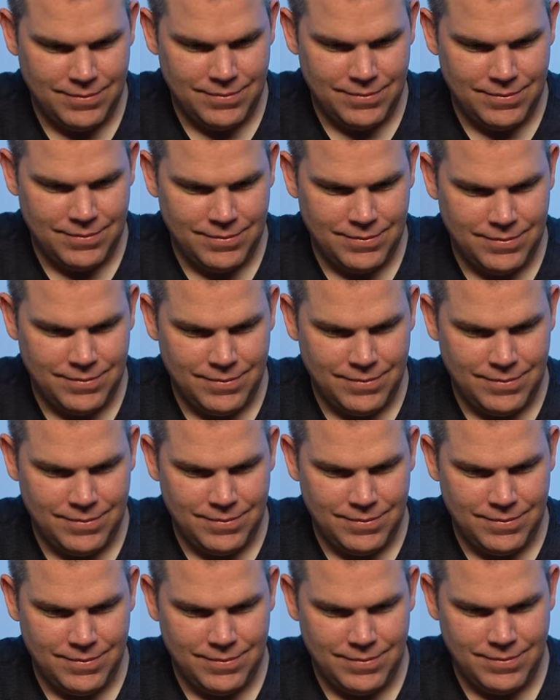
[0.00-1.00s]

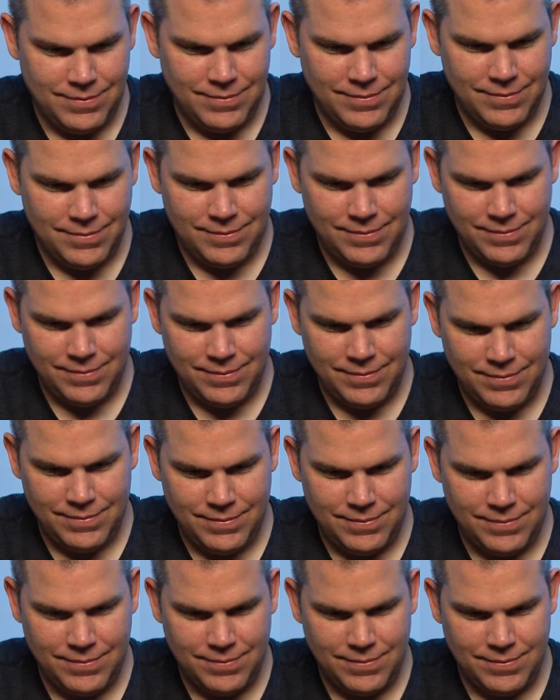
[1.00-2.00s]

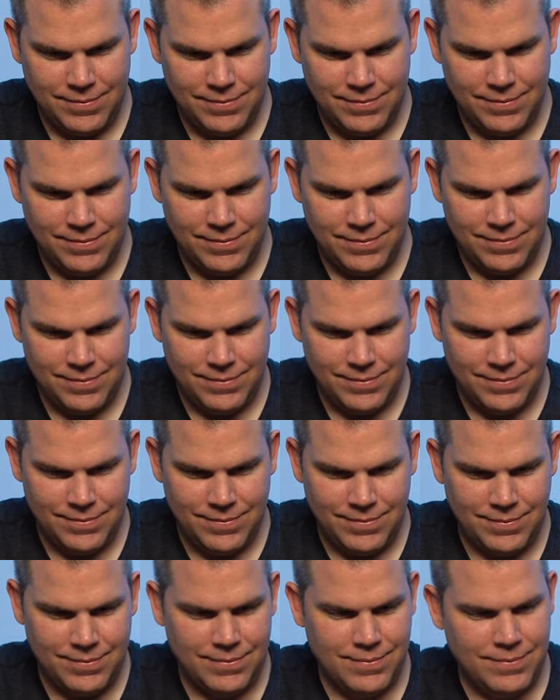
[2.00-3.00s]

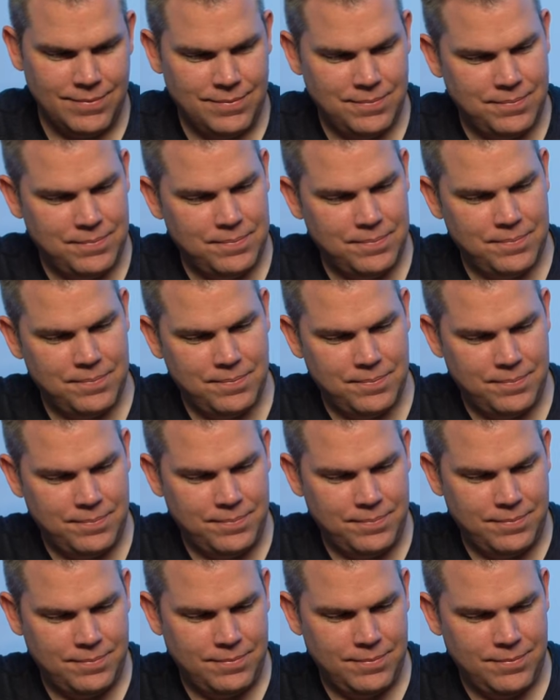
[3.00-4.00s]

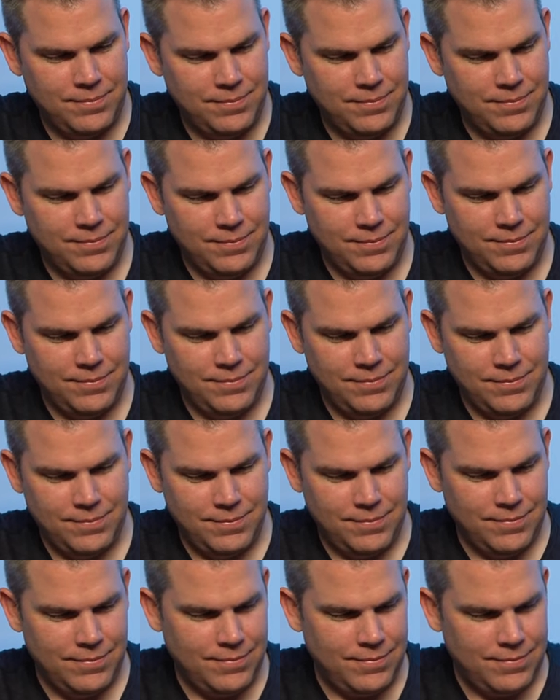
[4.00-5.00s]

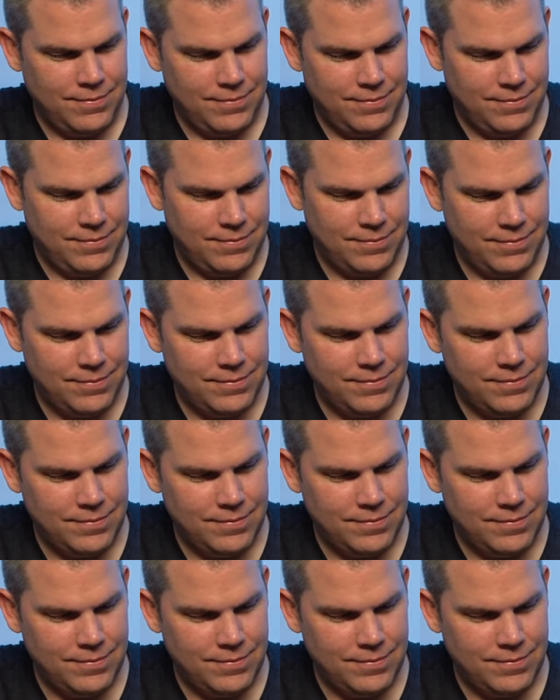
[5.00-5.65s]
(silent)